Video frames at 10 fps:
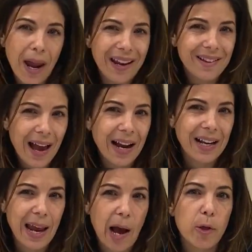
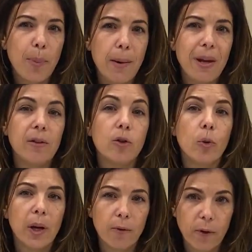exactly how the baby is
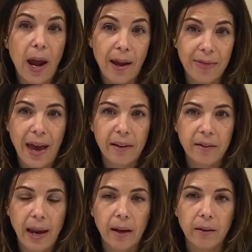doing at that
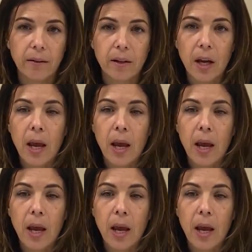second.